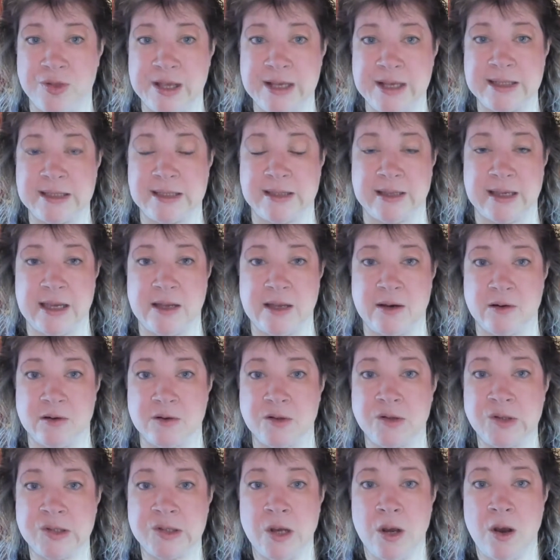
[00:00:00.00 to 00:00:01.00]
these
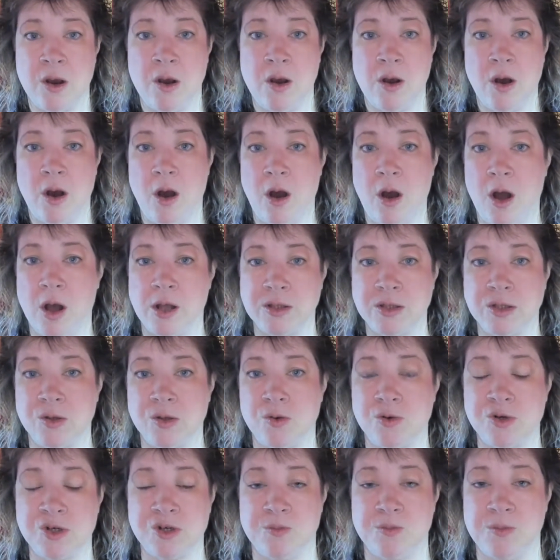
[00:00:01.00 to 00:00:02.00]
leaders on
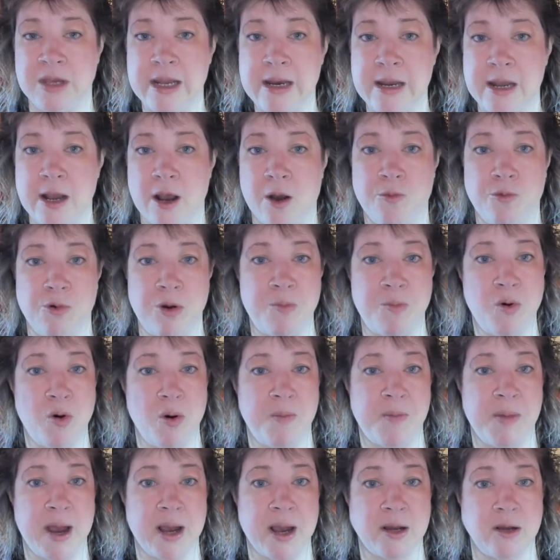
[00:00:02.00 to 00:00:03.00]
social media and
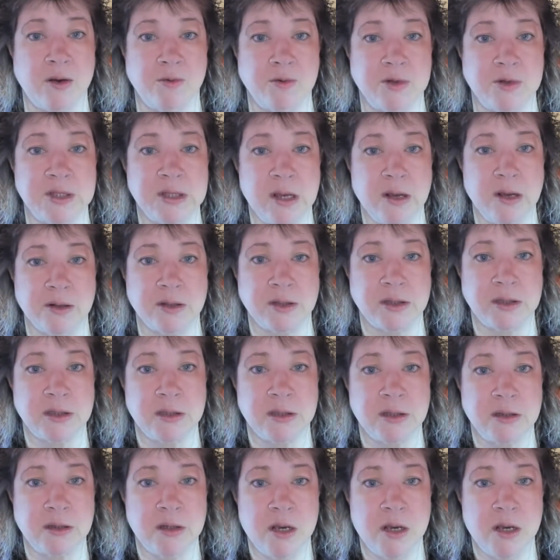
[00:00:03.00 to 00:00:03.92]
report back your results.